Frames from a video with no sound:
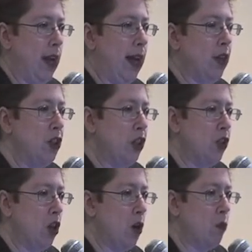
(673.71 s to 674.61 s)
Energy
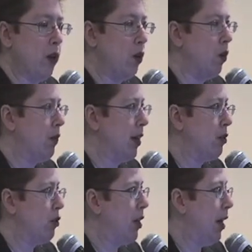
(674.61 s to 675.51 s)
Star window of
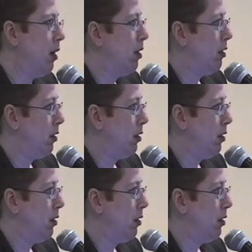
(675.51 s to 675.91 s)
yesterday?